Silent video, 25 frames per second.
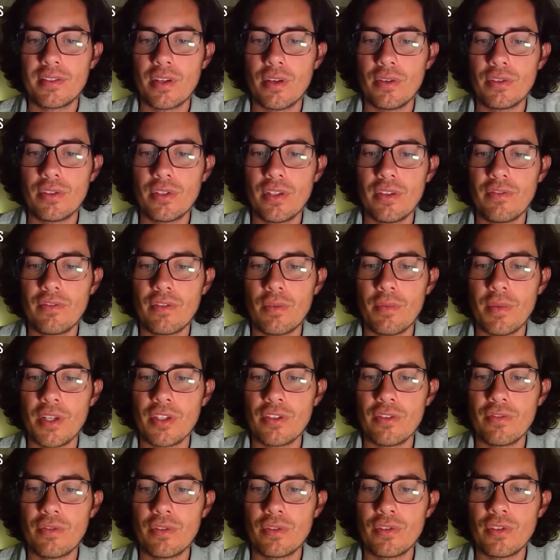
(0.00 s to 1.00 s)
Let's go to the
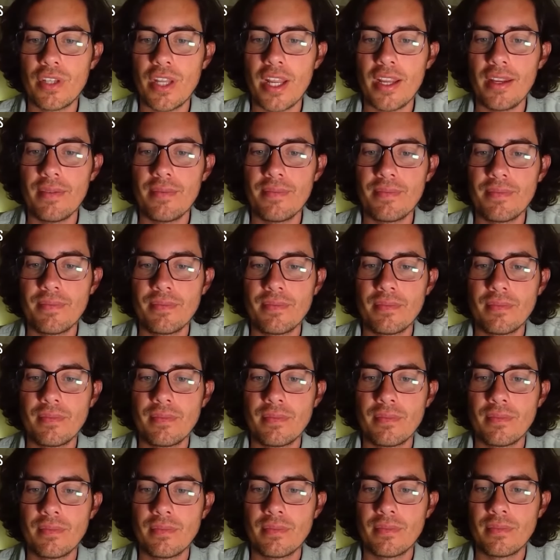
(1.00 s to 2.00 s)
information for today.
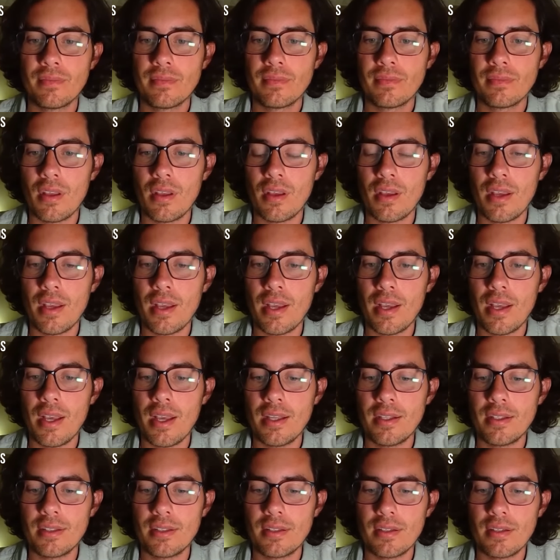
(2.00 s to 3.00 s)

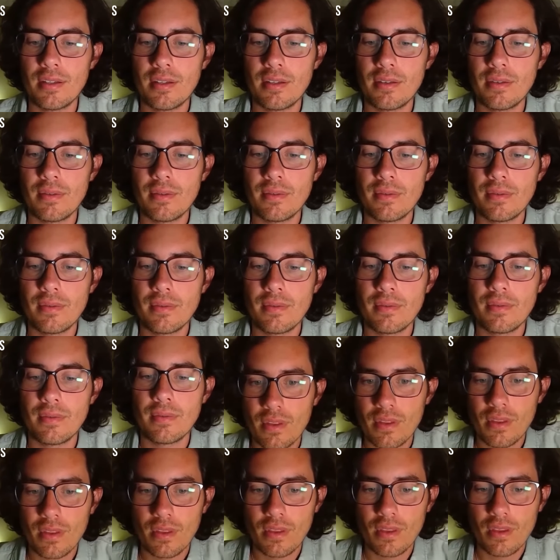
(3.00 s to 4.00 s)
And
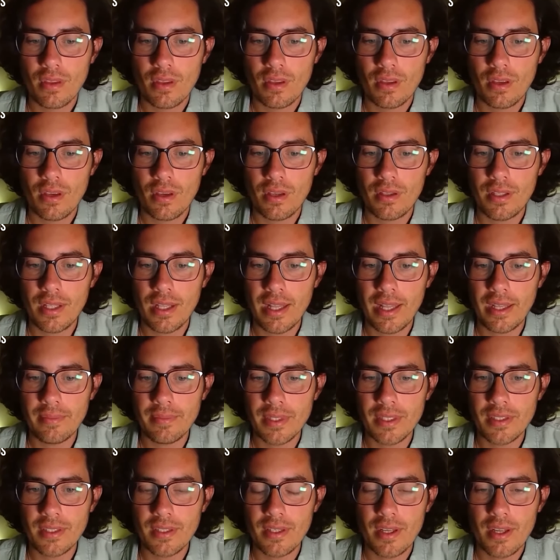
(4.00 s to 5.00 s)
the
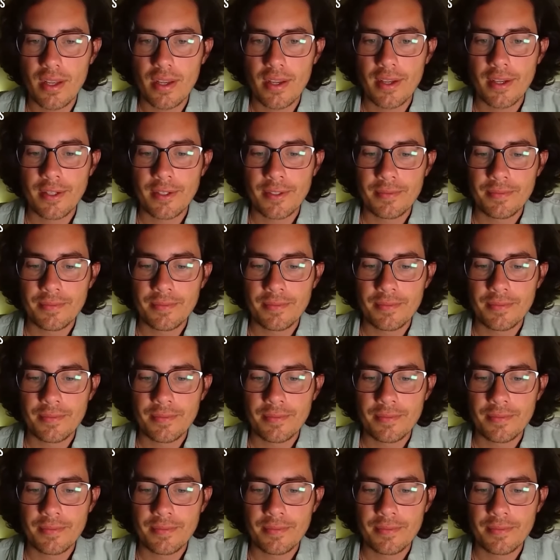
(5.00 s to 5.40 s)
alignment.